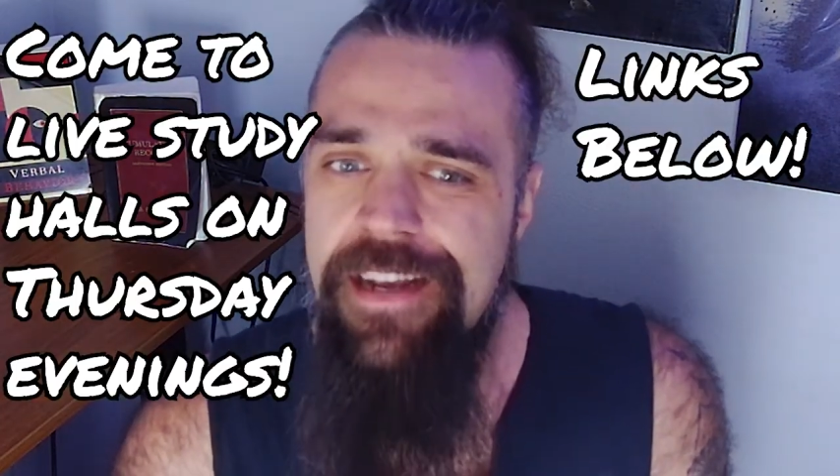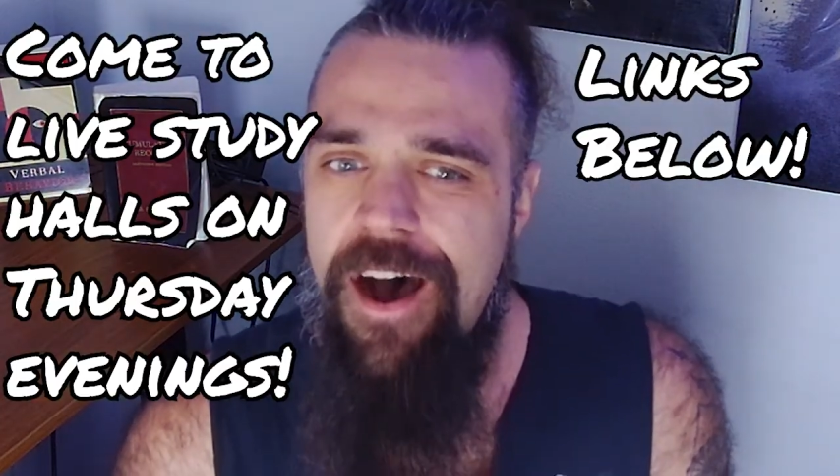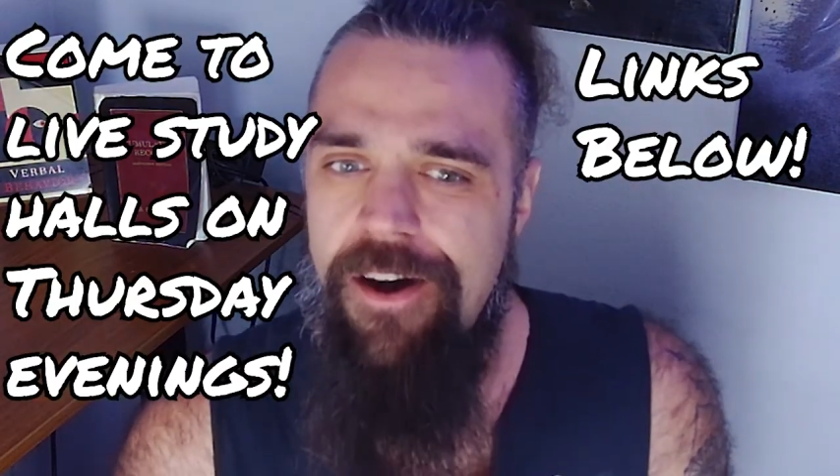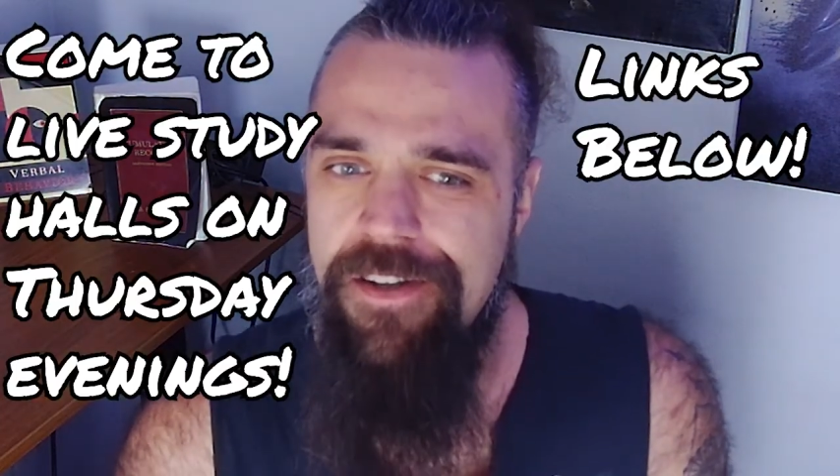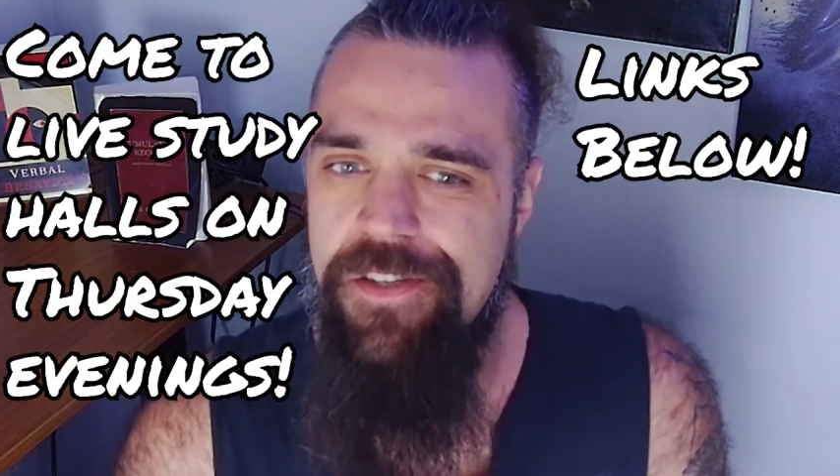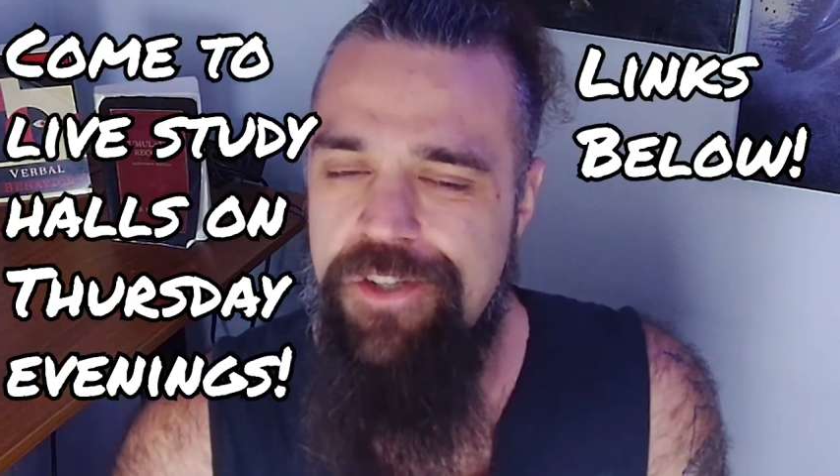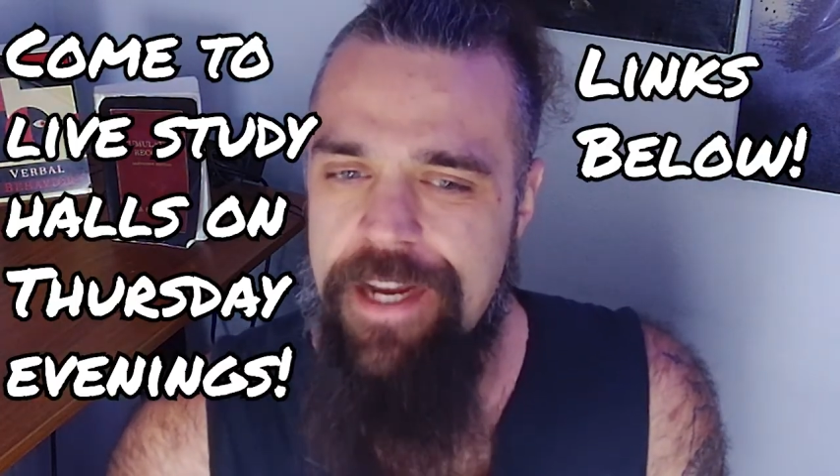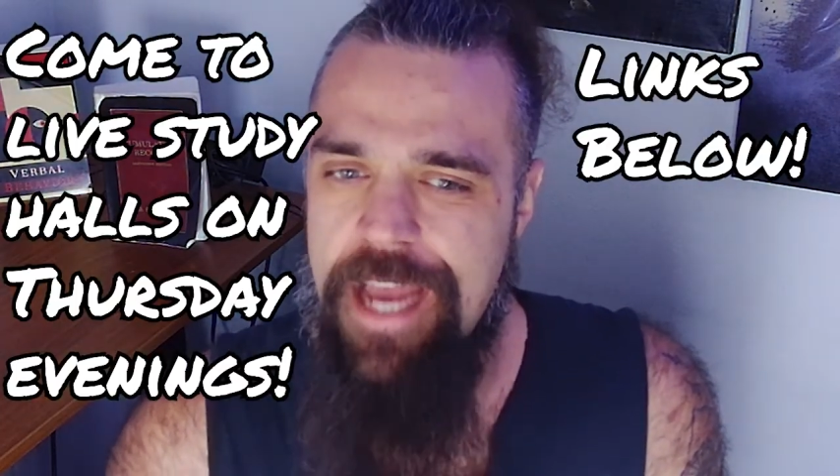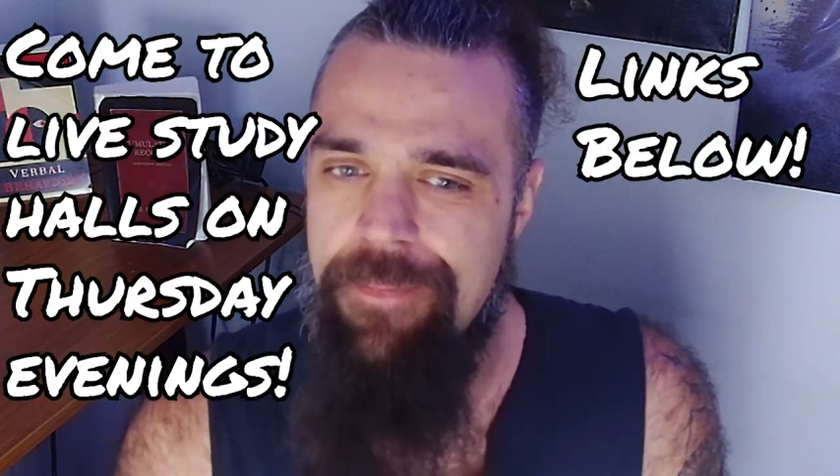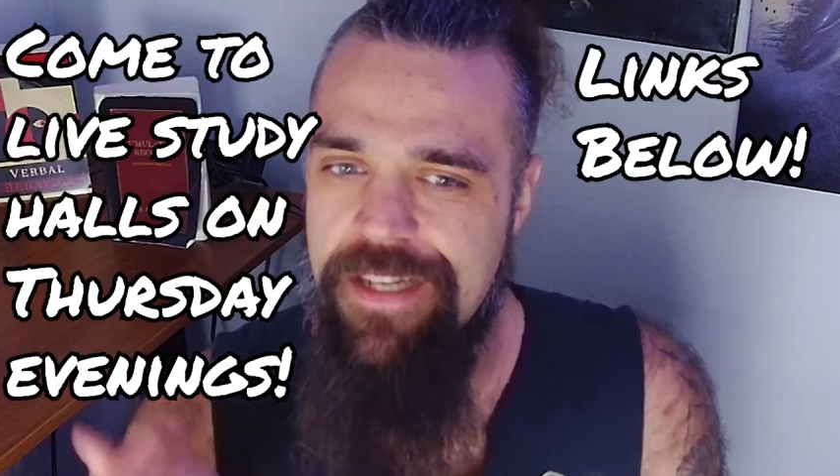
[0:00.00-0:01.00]
Also, check
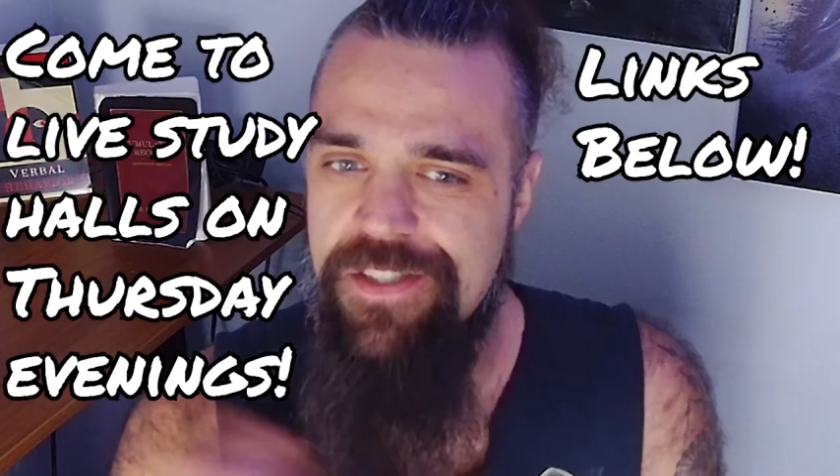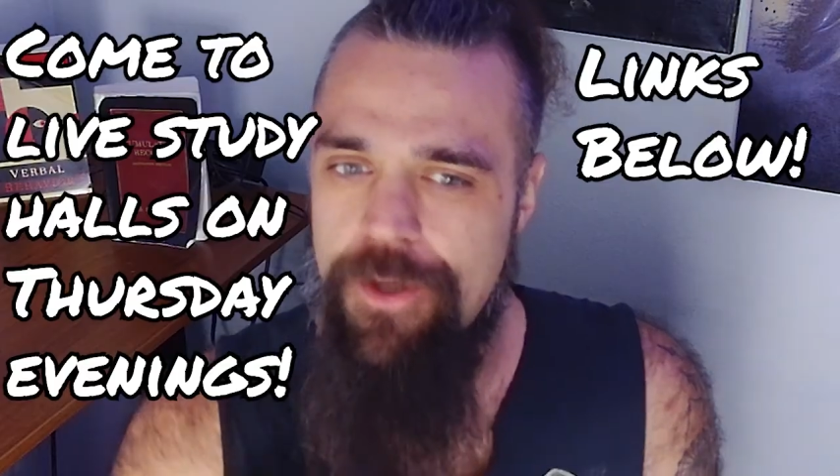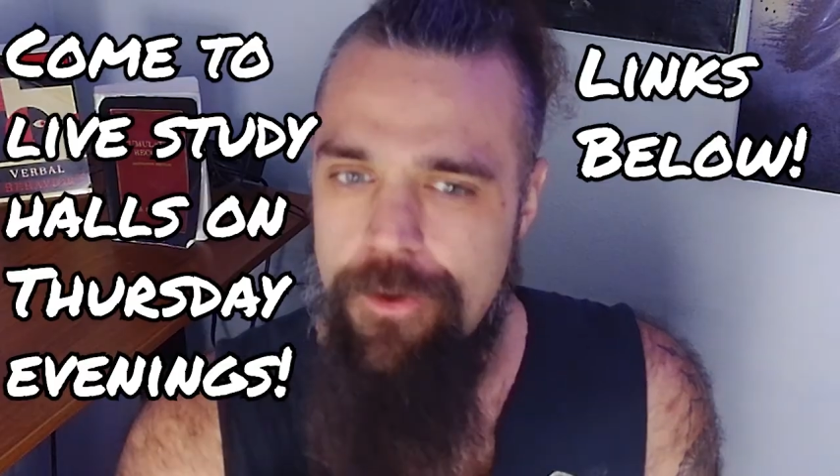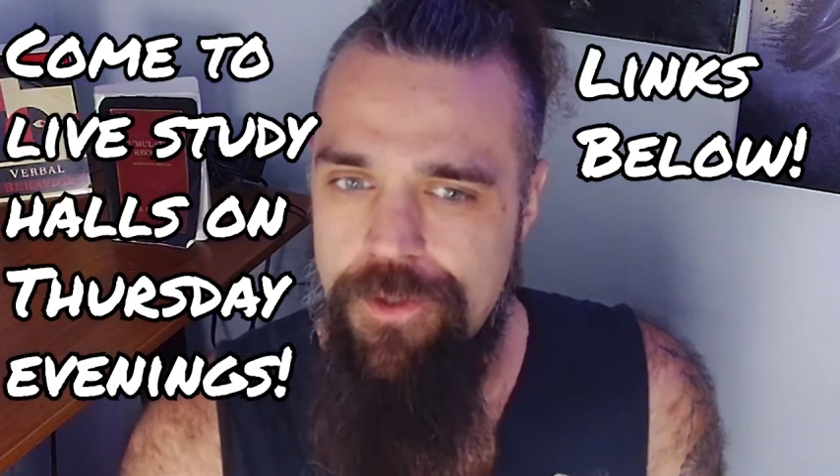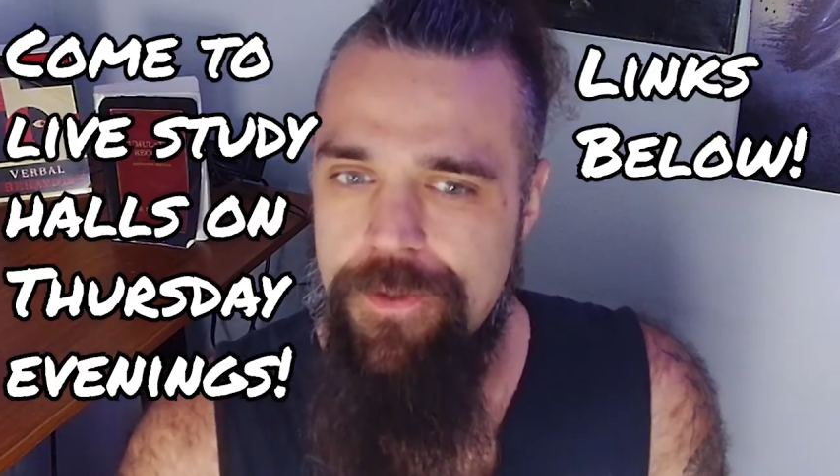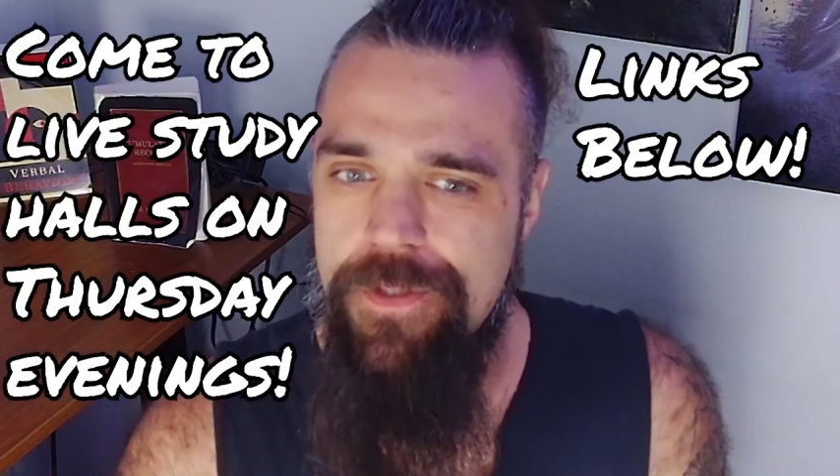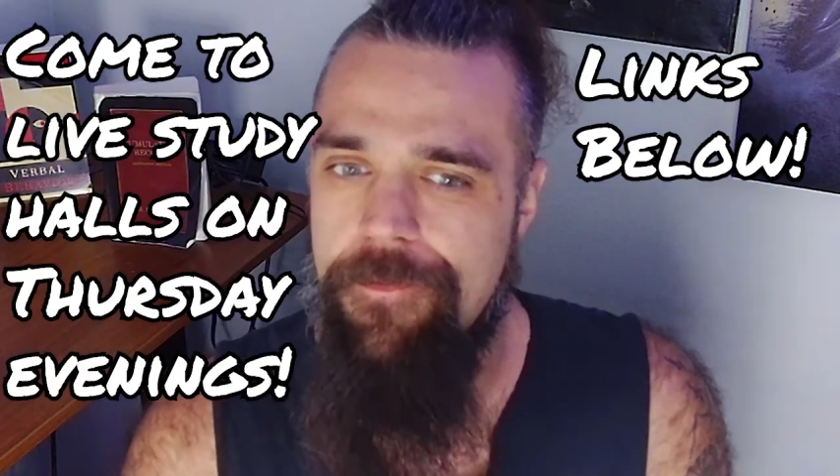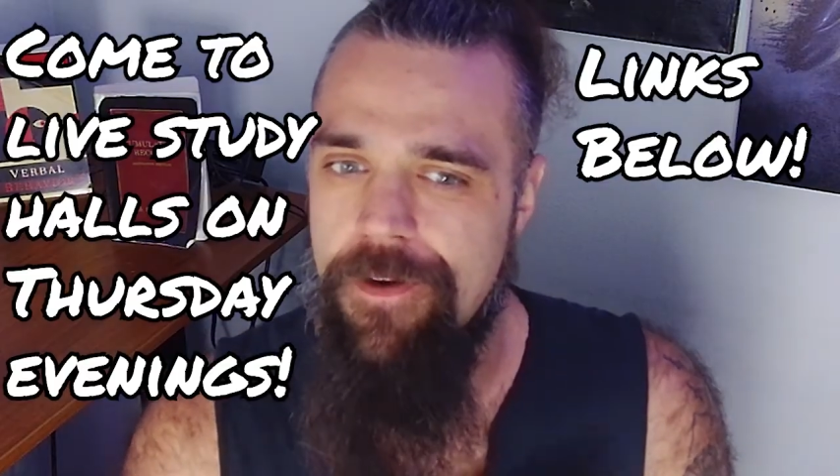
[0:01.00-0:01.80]
out my socials for